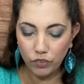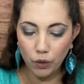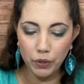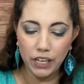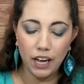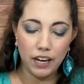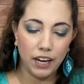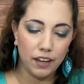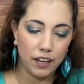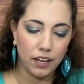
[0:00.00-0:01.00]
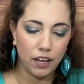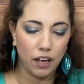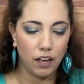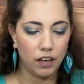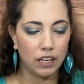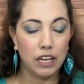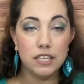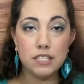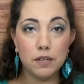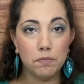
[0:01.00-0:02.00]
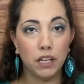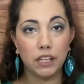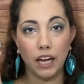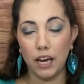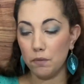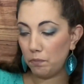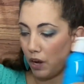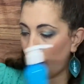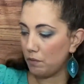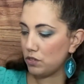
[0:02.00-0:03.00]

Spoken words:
We got a cleansing milk and balm.